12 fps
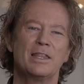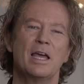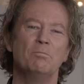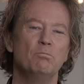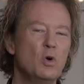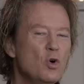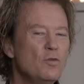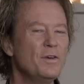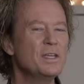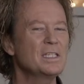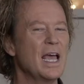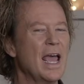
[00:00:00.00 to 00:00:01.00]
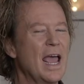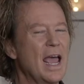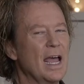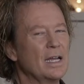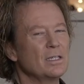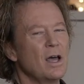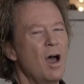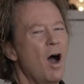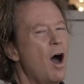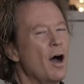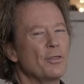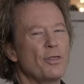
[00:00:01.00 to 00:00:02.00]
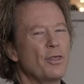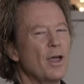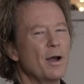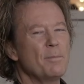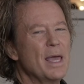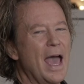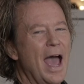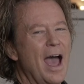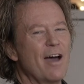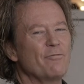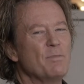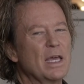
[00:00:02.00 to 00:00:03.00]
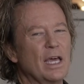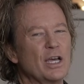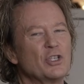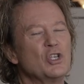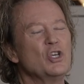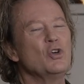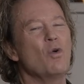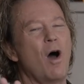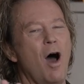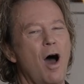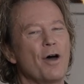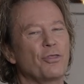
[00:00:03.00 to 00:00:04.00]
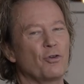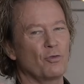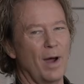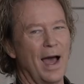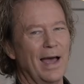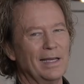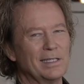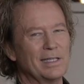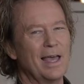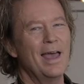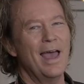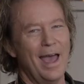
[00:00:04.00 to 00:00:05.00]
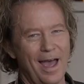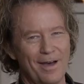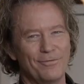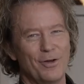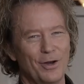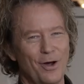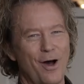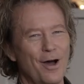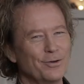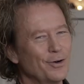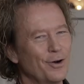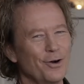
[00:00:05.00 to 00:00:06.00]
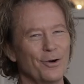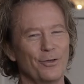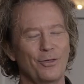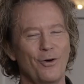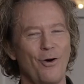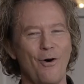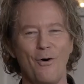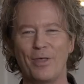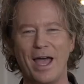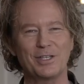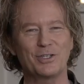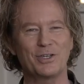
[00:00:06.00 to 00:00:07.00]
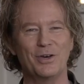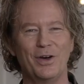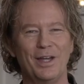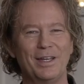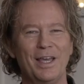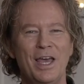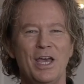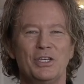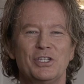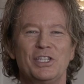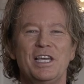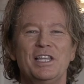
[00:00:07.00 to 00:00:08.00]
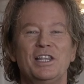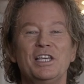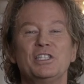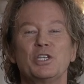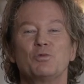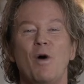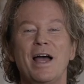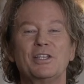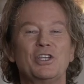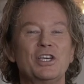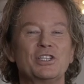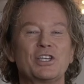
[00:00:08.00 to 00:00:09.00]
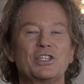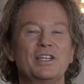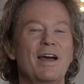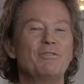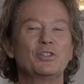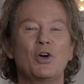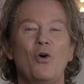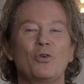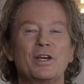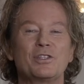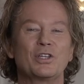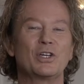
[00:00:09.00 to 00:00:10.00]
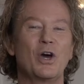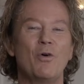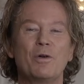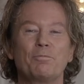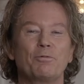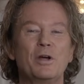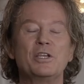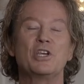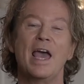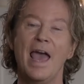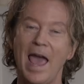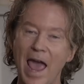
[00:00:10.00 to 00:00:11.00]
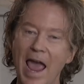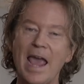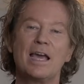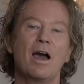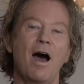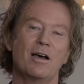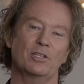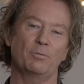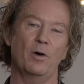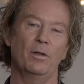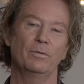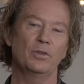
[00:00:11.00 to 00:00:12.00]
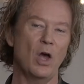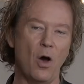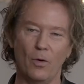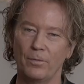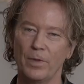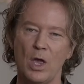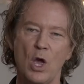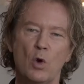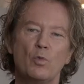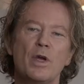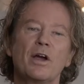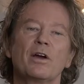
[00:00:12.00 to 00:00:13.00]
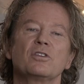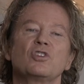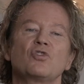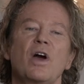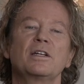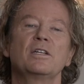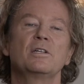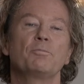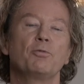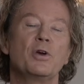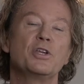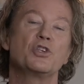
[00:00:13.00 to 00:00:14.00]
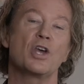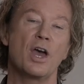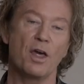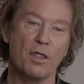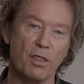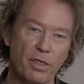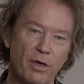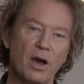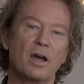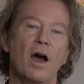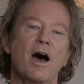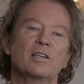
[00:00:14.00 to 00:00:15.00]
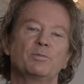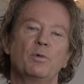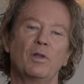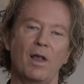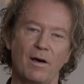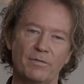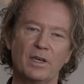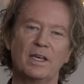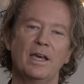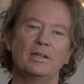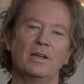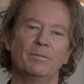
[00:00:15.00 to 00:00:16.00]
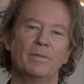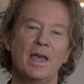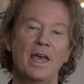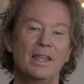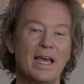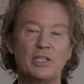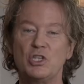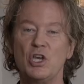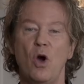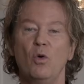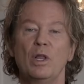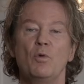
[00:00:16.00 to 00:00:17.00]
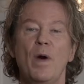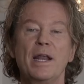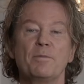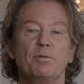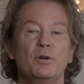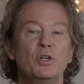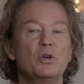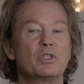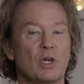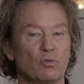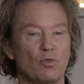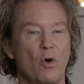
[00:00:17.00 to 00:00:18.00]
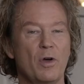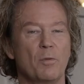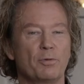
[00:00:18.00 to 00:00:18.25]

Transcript: that move his hand on their behalf because you authorized heaven on earth. Oh, that's good. You see, this is why Jesus Jesus never told us to go and preach a gospel. No, we are instructed to preach the gospel of the kingdom. That's the only way to produce a royal